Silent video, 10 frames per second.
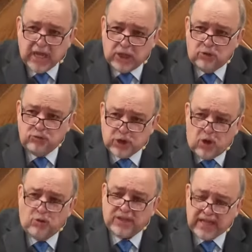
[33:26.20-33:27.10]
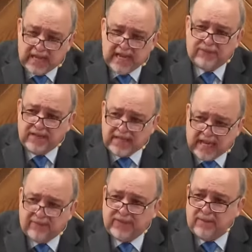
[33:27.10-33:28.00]
You don't even
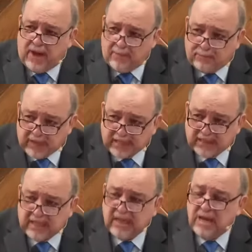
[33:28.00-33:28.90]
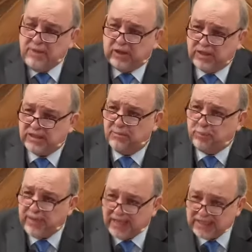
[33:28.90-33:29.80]
give them a blessing because to
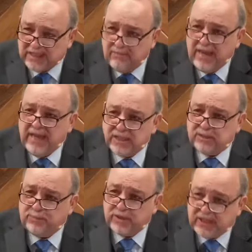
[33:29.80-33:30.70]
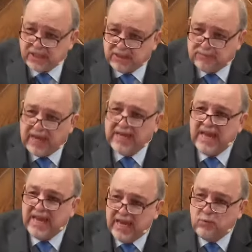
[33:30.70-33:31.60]
bless them is to participate
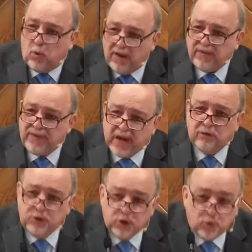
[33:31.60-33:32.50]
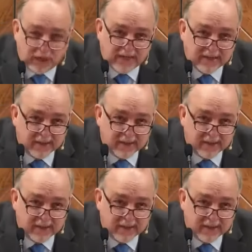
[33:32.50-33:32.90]
in what they're doing.